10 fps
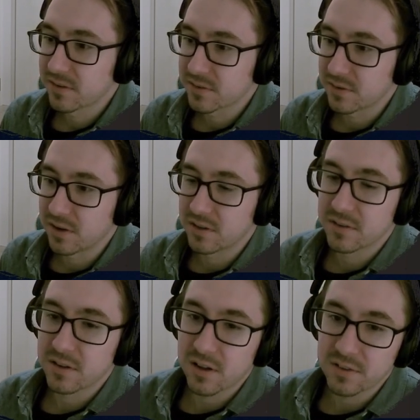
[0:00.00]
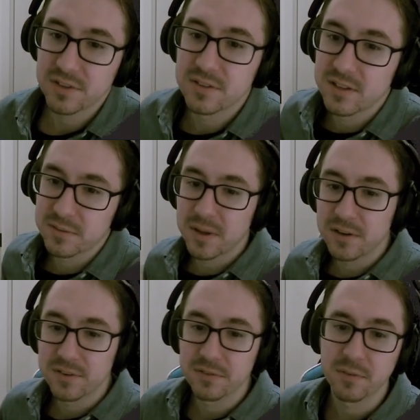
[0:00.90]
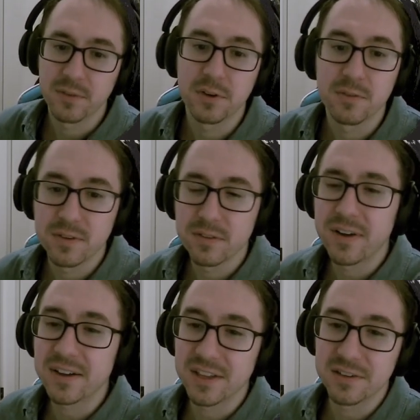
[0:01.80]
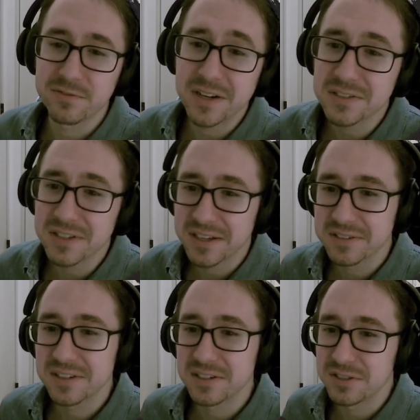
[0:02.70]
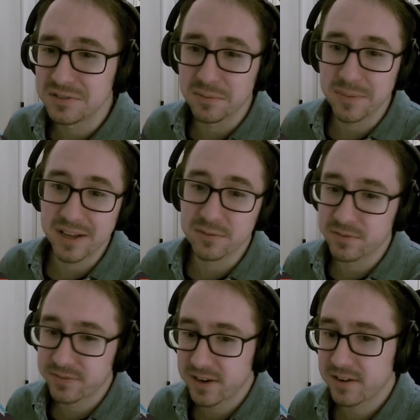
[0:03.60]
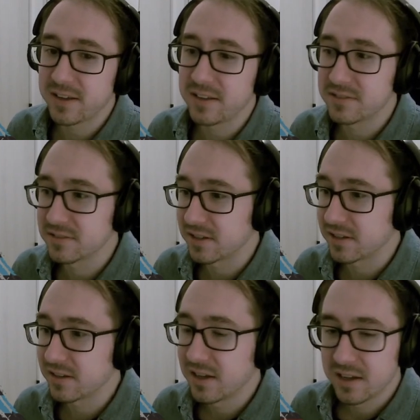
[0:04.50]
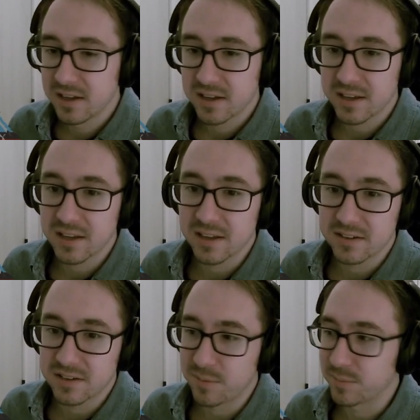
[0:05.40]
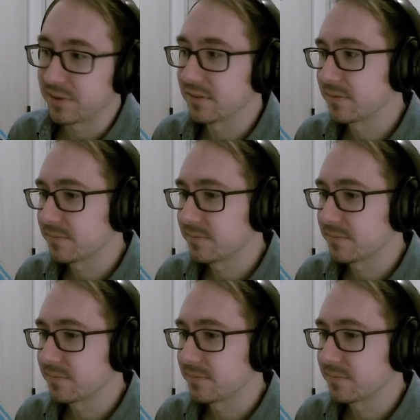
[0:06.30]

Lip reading: So all of these things benefit from the fact that fetch lands gets you domain very easily in Timeless.